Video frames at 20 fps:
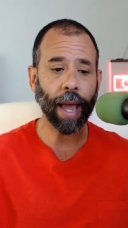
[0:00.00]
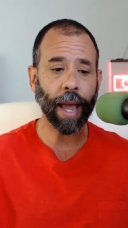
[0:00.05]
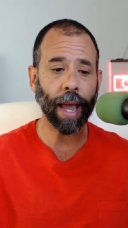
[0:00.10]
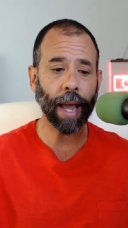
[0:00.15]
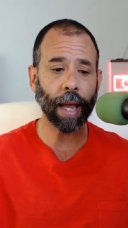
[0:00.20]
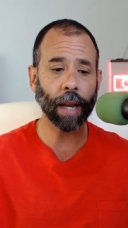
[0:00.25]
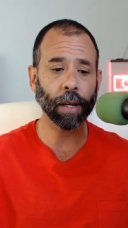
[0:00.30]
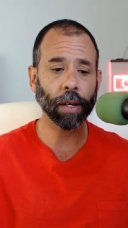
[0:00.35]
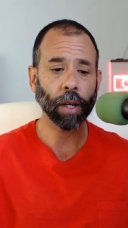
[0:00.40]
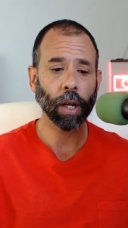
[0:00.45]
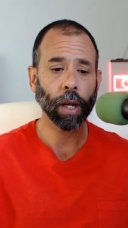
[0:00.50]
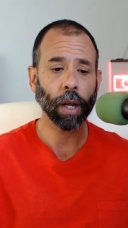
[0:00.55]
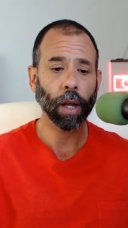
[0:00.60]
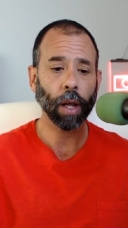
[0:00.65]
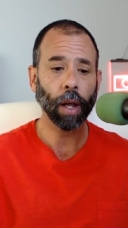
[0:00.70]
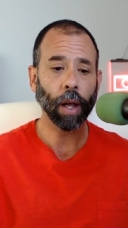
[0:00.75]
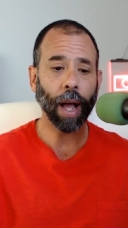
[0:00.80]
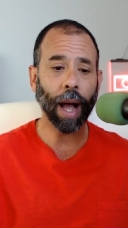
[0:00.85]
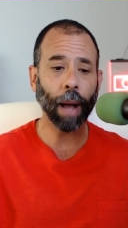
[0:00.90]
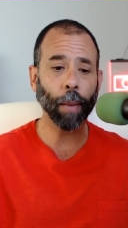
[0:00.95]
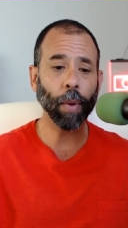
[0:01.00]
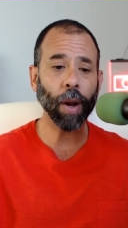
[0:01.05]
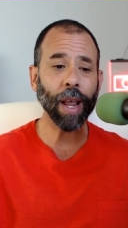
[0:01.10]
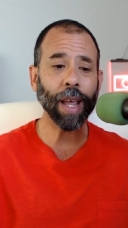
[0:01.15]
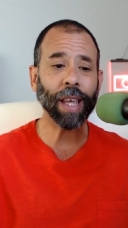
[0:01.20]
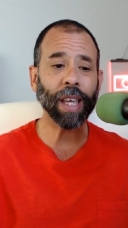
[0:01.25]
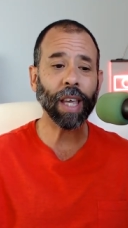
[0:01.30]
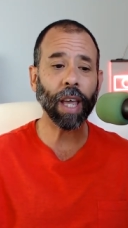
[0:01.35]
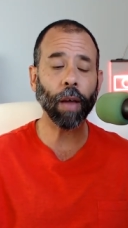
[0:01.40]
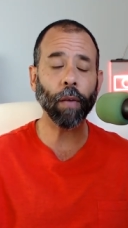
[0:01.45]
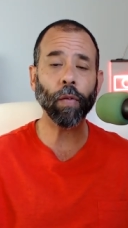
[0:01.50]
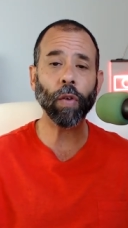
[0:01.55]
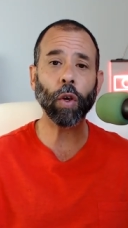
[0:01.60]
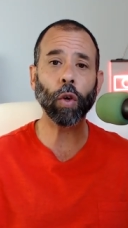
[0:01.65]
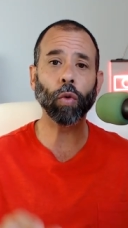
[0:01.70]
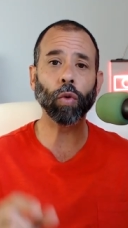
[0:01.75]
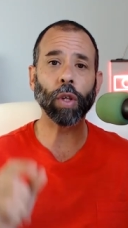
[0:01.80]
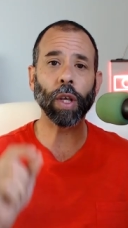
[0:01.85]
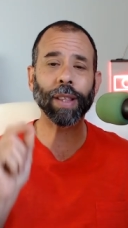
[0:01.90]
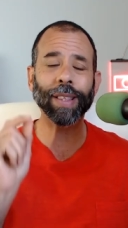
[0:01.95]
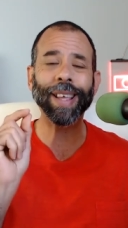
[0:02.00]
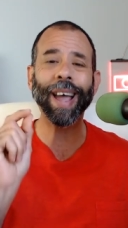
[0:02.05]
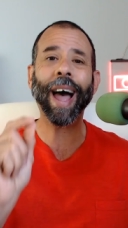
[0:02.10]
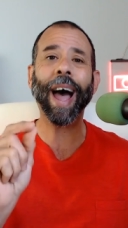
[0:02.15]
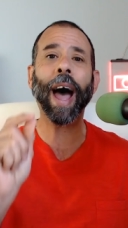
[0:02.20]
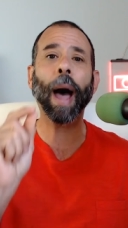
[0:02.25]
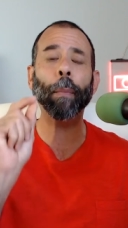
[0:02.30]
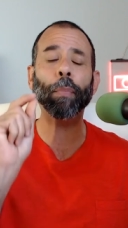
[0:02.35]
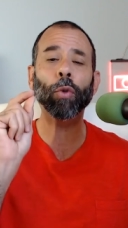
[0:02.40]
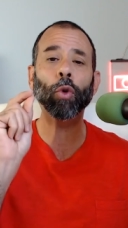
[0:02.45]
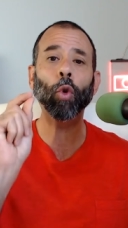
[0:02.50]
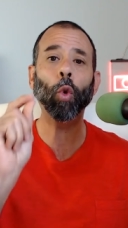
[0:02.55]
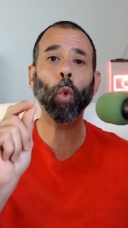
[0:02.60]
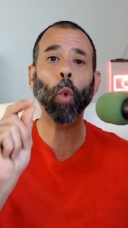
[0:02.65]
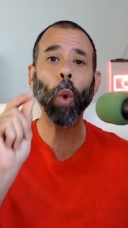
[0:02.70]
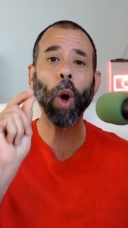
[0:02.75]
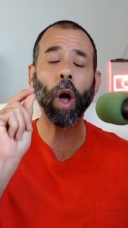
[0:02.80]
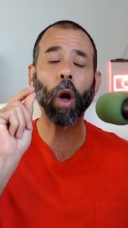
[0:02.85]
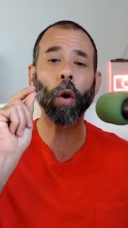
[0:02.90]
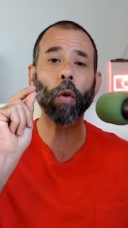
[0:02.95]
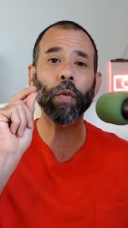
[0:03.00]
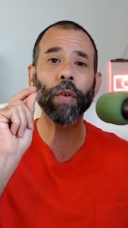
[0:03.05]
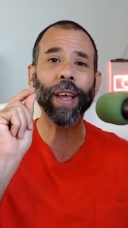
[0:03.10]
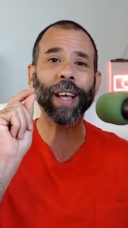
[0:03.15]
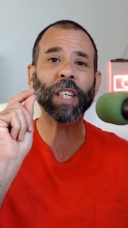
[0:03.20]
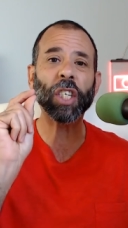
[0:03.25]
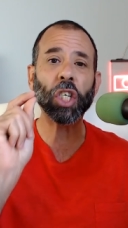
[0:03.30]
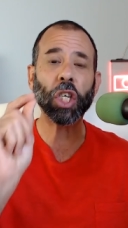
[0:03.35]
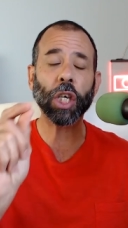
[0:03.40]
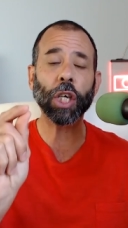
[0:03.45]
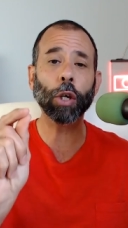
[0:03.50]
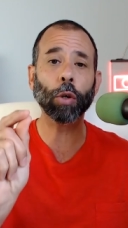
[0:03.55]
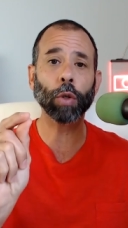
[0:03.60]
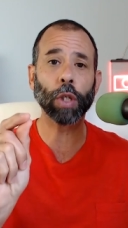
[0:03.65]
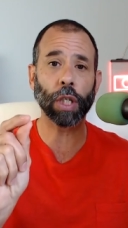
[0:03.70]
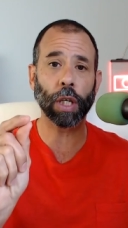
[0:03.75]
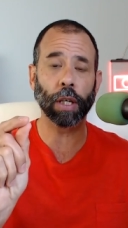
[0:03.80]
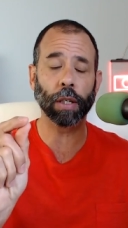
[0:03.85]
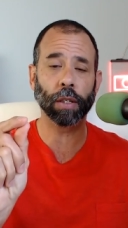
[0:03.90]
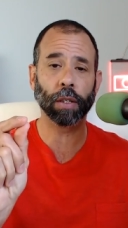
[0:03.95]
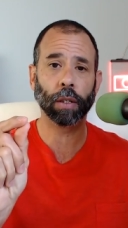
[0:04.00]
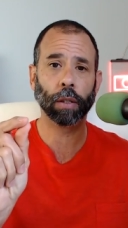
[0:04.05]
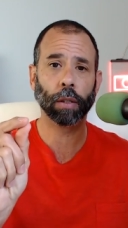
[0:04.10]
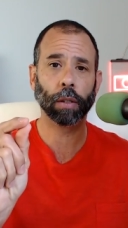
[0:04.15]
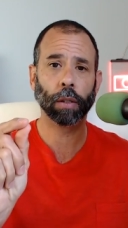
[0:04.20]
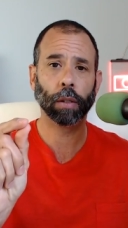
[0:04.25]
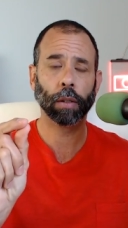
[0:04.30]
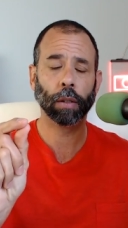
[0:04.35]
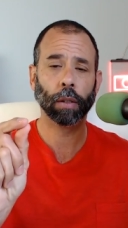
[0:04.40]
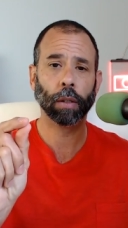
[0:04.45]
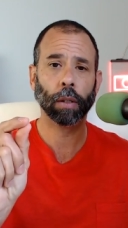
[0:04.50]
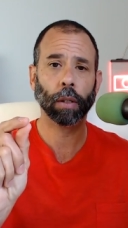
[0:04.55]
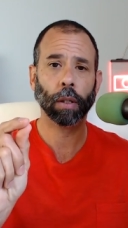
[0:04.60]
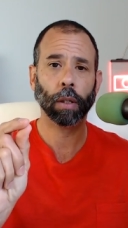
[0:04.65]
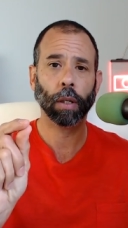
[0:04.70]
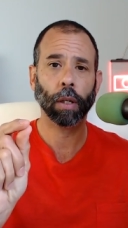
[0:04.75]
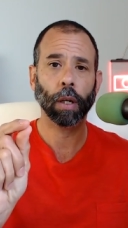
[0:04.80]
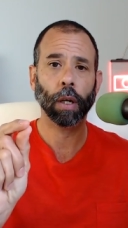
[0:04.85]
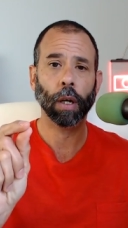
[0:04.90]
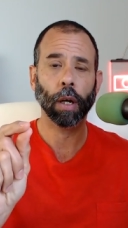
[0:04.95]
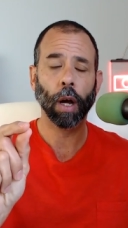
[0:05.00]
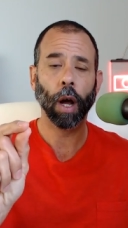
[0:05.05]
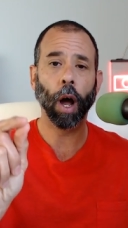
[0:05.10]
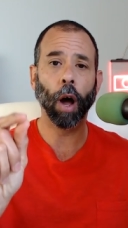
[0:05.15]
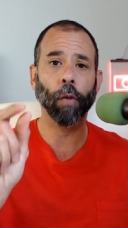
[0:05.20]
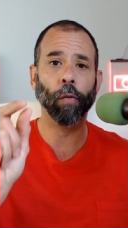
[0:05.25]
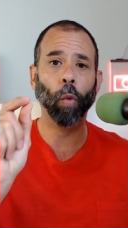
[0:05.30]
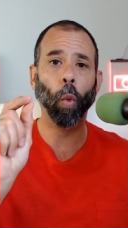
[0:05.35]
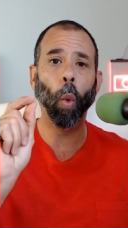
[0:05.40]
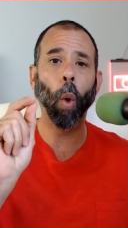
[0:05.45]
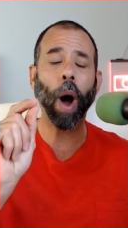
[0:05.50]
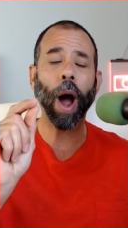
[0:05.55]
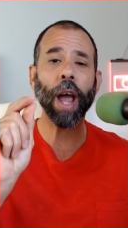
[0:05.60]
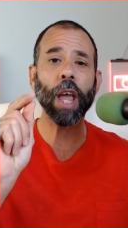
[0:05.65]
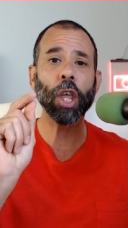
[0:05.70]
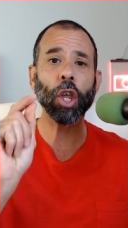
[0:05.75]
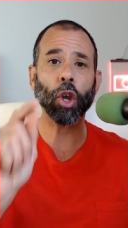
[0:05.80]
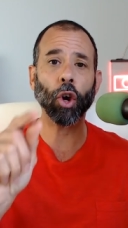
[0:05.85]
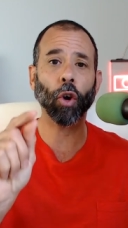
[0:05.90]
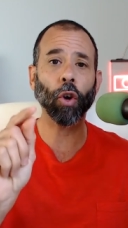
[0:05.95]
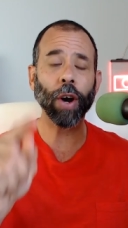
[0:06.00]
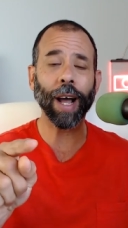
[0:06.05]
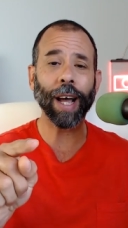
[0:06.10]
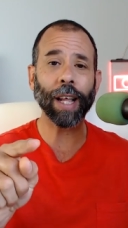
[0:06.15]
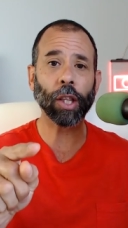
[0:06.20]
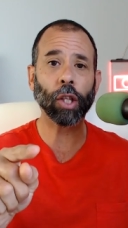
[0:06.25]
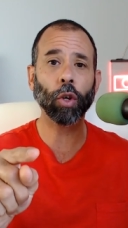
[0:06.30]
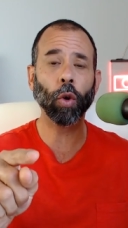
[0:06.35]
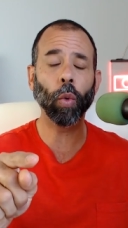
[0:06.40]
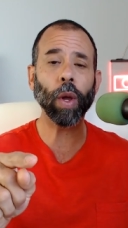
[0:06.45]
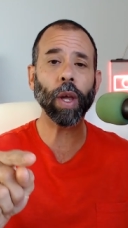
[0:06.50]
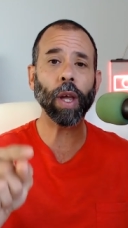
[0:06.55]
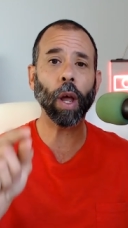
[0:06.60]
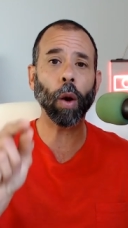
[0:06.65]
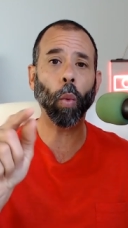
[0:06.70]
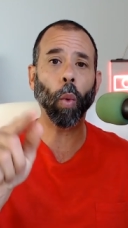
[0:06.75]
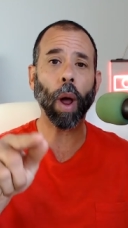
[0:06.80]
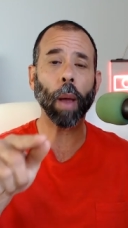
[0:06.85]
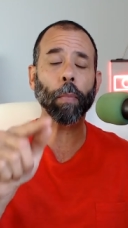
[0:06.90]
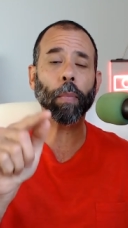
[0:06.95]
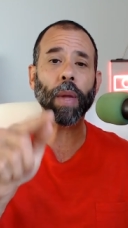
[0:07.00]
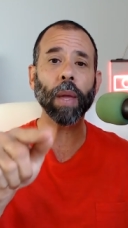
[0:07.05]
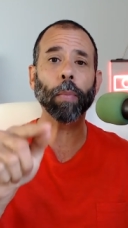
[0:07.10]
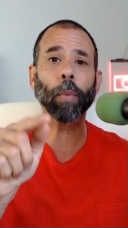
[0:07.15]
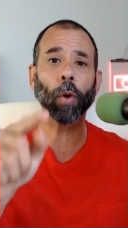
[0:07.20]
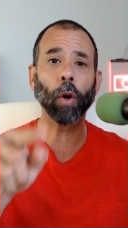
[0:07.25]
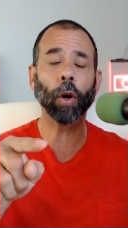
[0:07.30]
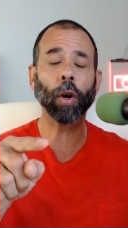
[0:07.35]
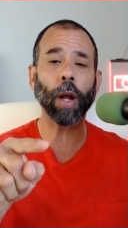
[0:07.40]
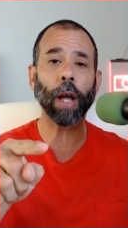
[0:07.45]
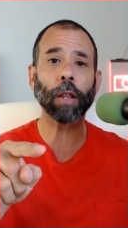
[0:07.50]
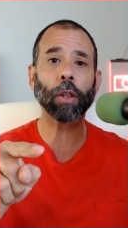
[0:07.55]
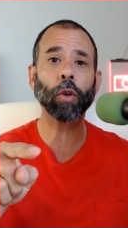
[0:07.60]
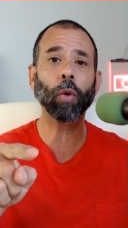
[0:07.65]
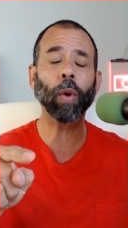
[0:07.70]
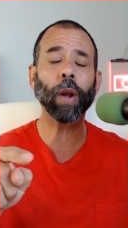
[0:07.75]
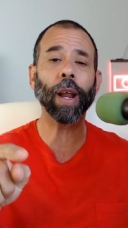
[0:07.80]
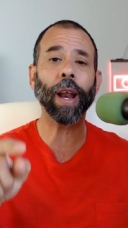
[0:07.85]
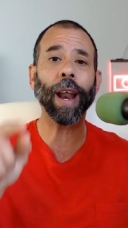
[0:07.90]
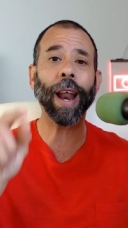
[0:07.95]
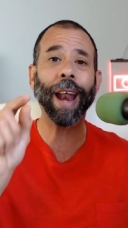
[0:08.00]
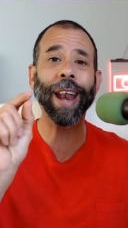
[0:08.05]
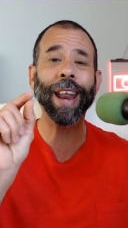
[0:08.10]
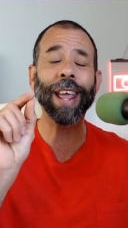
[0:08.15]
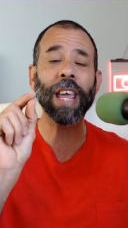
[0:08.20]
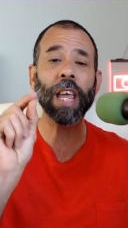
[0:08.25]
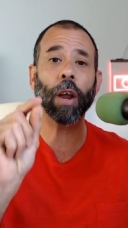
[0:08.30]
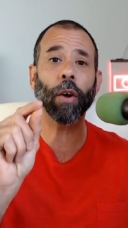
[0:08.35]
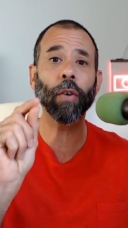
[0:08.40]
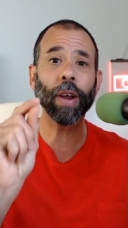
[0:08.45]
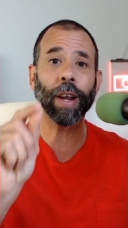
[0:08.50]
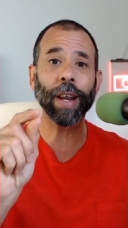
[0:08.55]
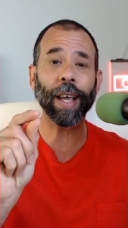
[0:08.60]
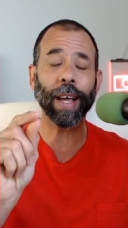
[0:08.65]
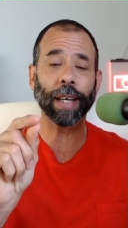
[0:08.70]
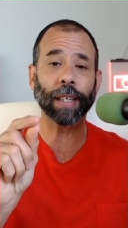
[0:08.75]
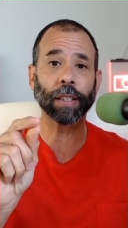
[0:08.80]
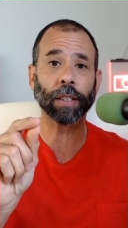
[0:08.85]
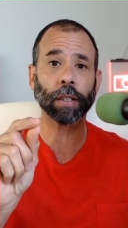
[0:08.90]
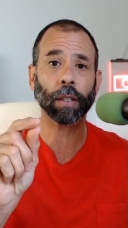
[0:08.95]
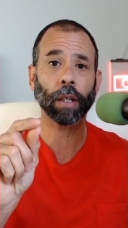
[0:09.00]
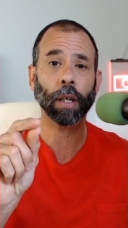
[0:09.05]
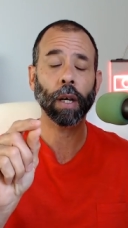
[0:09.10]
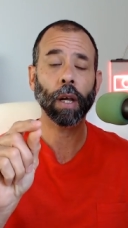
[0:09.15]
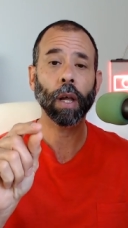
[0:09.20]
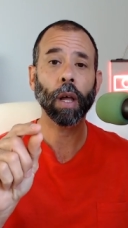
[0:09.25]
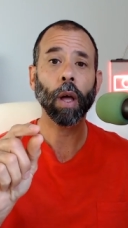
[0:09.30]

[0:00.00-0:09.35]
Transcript: And I'm going to give you the top 12 excuses of why you're not doing it, why people are not doing it. And here it is.